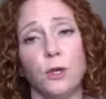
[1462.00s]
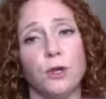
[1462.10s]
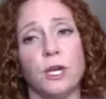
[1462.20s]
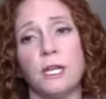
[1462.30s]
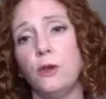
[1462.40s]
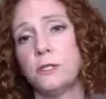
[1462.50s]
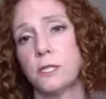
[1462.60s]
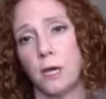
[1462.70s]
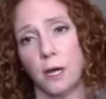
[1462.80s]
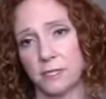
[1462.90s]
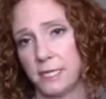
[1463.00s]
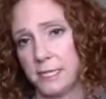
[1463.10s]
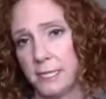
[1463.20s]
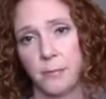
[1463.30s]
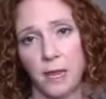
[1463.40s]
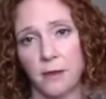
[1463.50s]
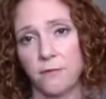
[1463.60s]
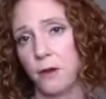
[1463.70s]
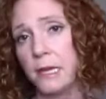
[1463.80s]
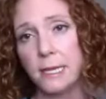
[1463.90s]
you could use a resistance band
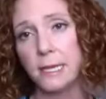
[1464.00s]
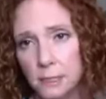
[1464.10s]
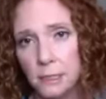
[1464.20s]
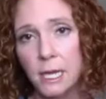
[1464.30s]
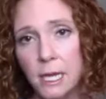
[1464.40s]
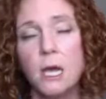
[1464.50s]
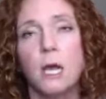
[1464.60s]
very easily.